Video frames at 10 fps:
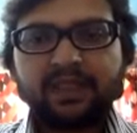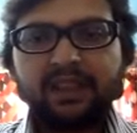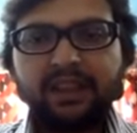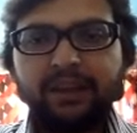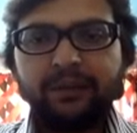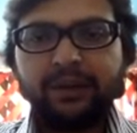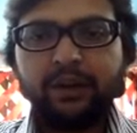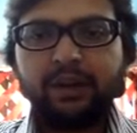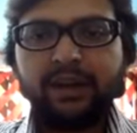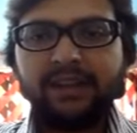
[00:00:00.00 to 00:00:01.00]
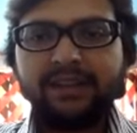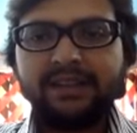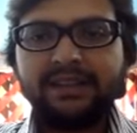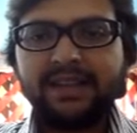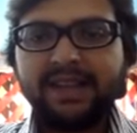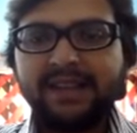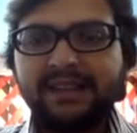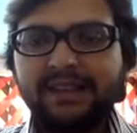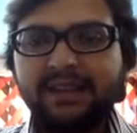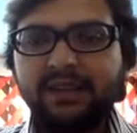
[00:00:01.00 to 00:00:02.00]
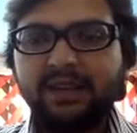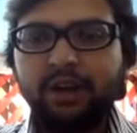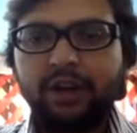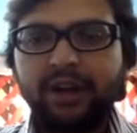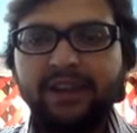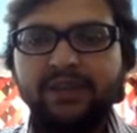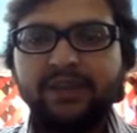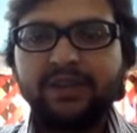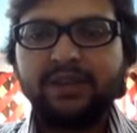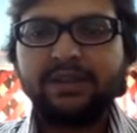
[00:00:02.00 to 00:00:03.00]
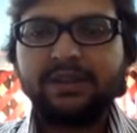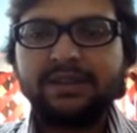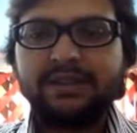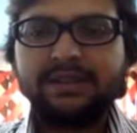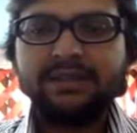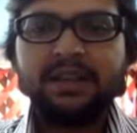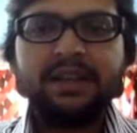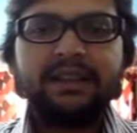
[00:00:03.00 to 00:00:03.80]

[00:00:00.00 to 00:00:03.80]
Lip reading: if we don't have this X server or X Windows system,